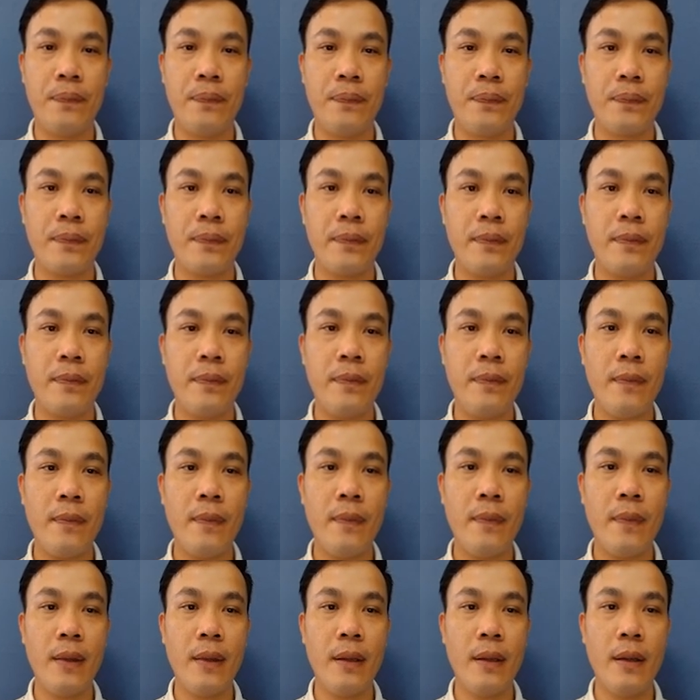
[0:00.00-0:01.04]

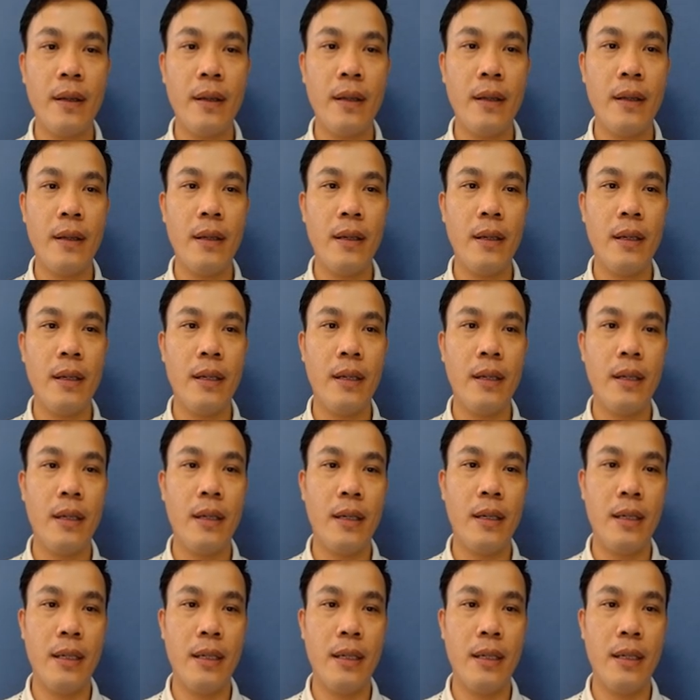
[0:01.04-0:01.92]
Nobody speaks.